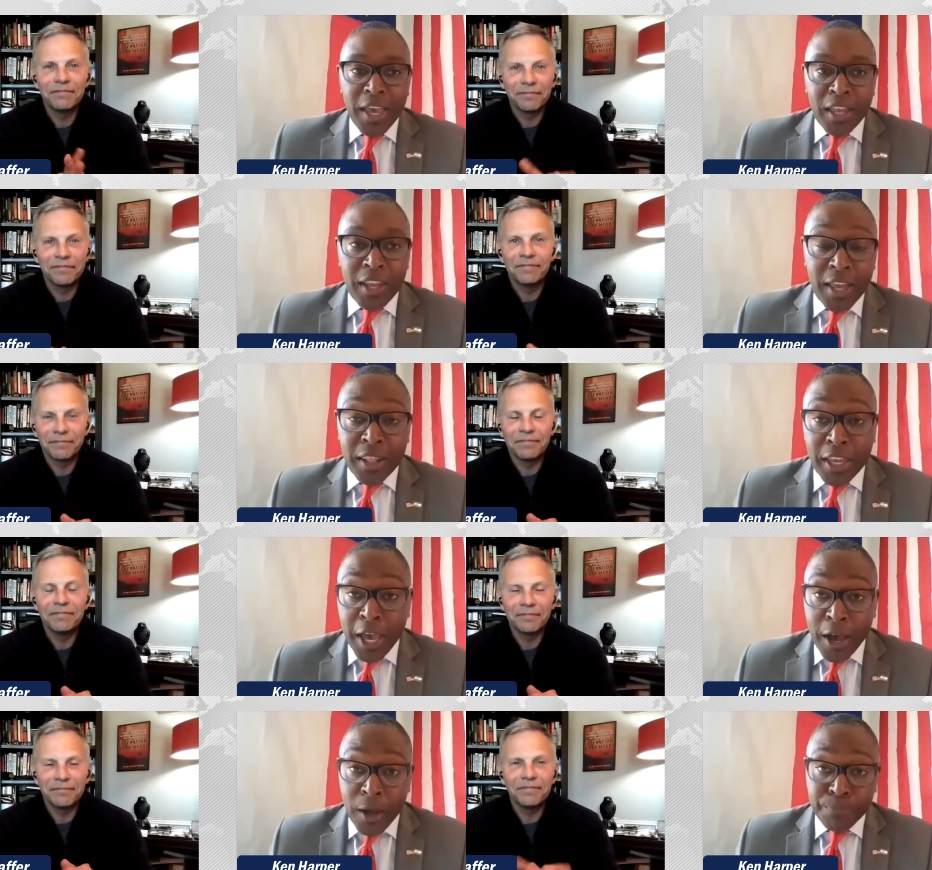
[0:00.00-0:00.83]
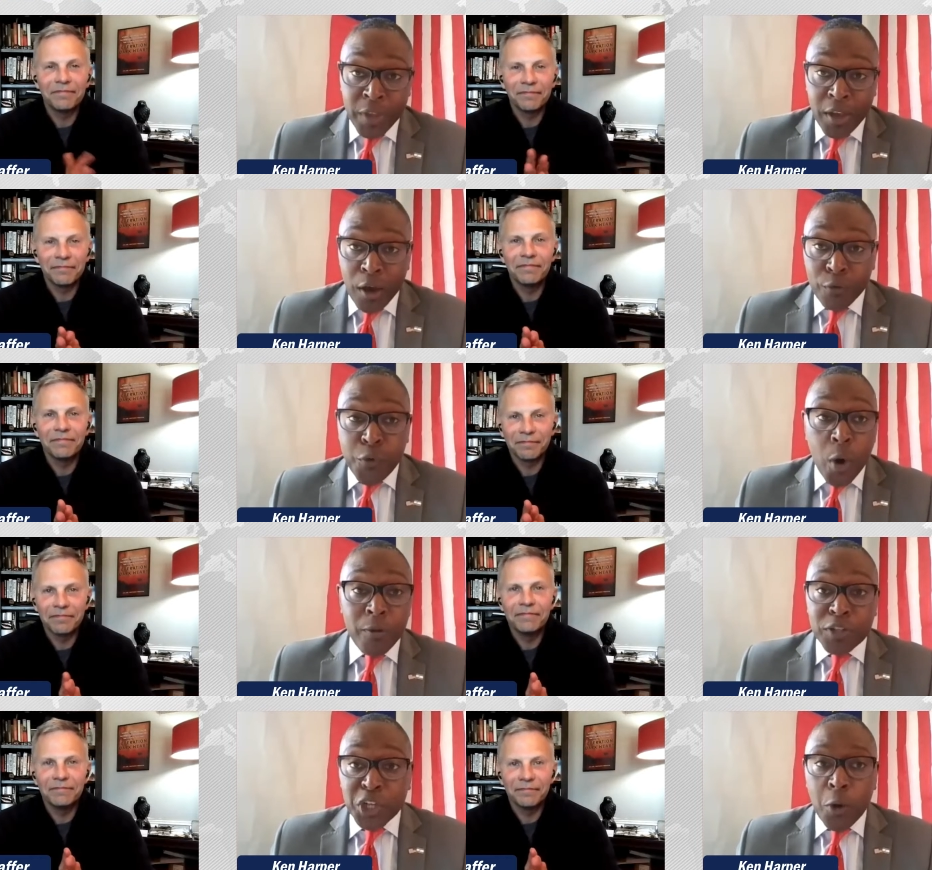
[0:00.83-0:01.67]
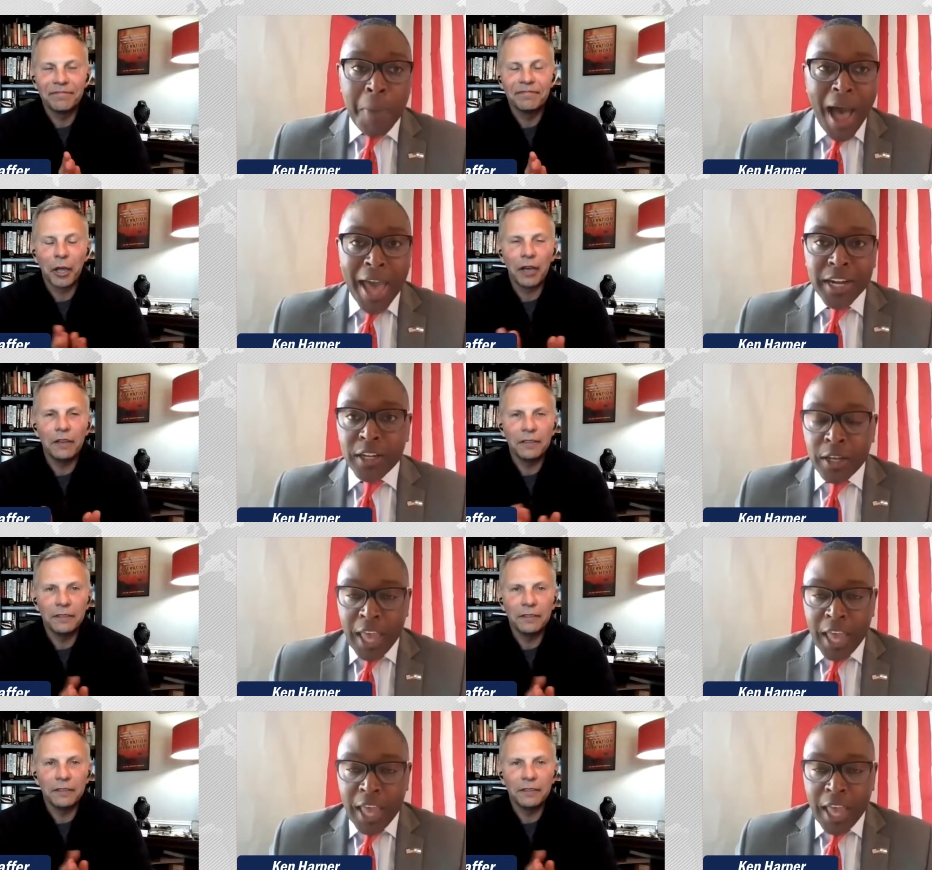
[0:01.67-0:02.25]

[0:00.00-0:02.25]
Speaker 1: in the uh, form of Joe Biden, yeah.